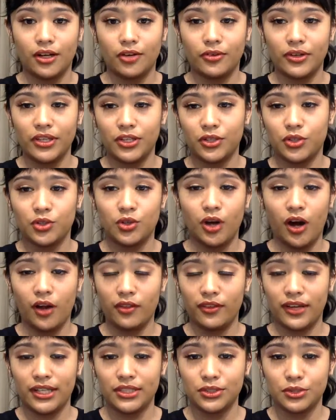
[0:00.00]
a really cool
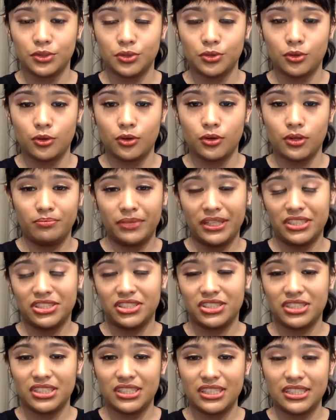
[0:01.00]
online store based